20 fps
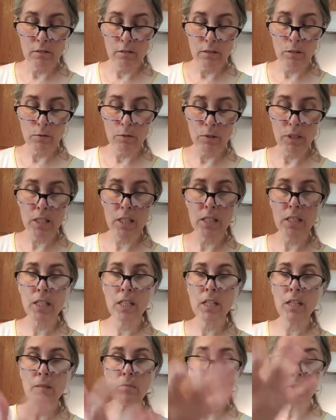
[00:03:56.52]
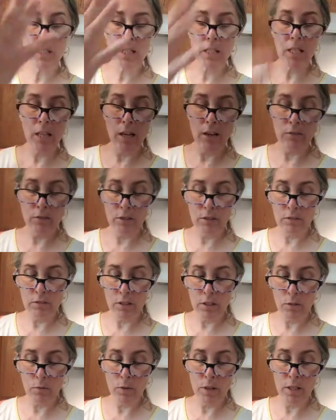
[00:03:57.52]
You want the steam to get out.
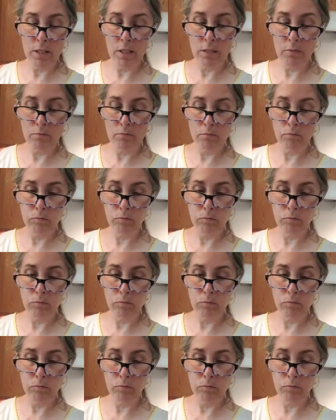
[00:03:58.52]
Otherwise it